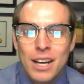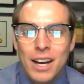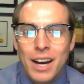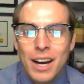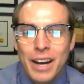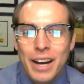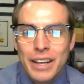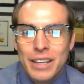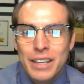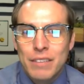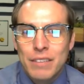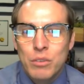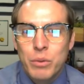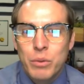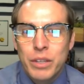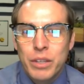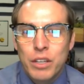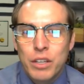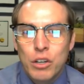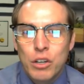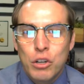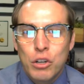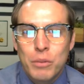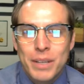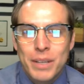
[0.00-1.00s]
even when the
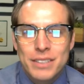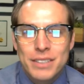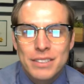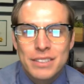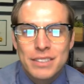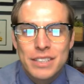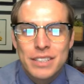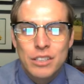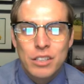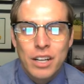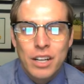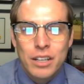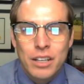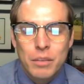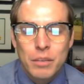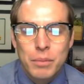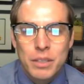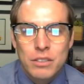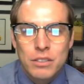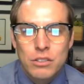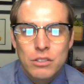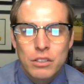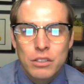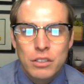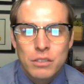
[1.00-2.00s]
home has a single occupant,
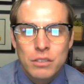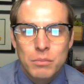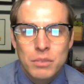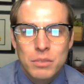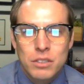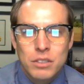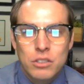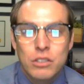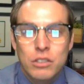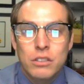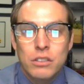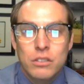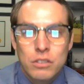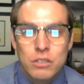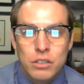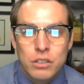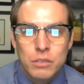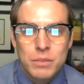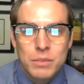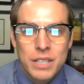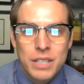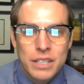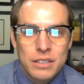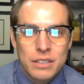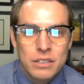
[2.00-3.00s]
certain
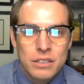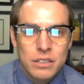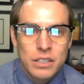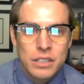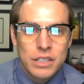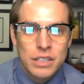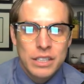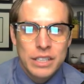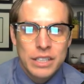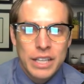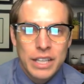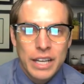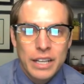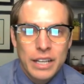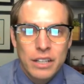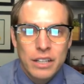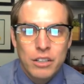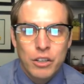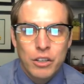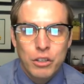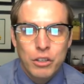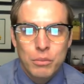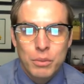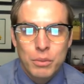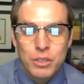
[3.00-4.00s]
circumstances could indicate
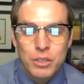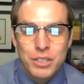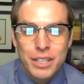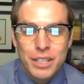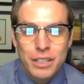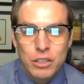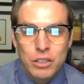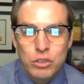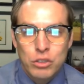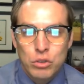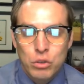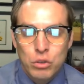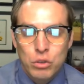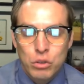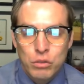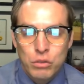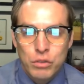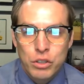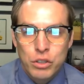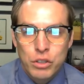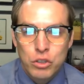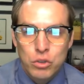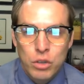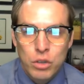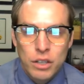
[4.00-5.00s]
another person had control over
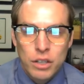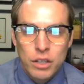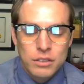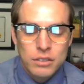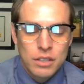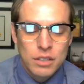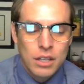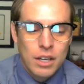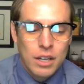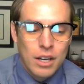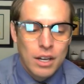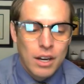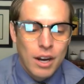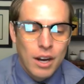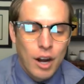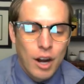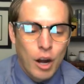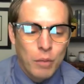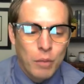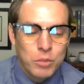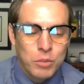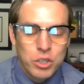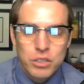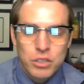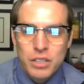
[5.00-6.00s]
the drugs.
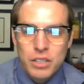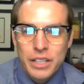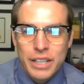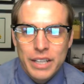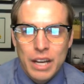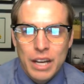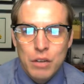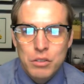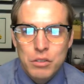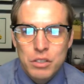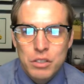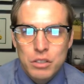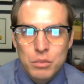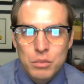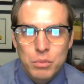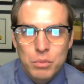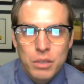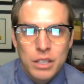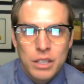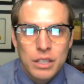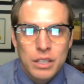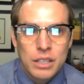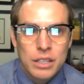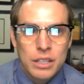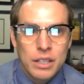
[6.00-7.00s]
Just like I was
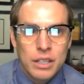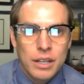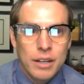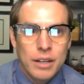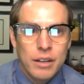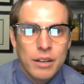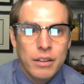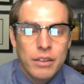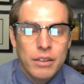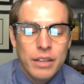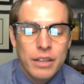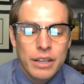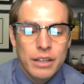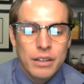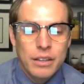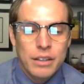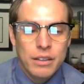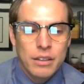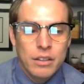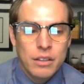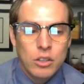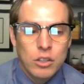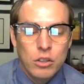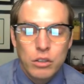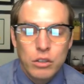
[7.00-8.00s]
explaining, they
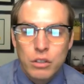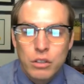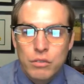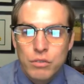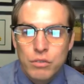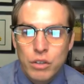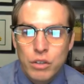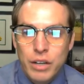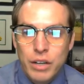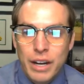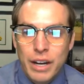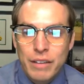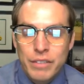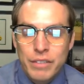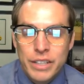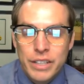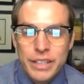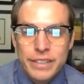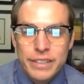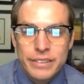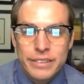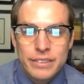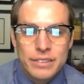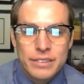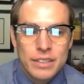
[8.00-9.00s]
look for
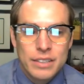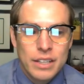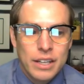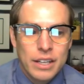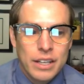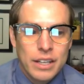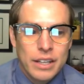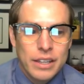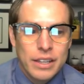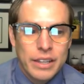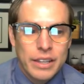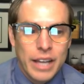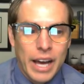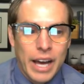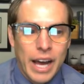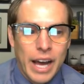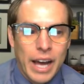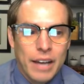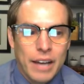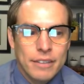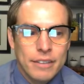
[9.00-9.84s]
evidence that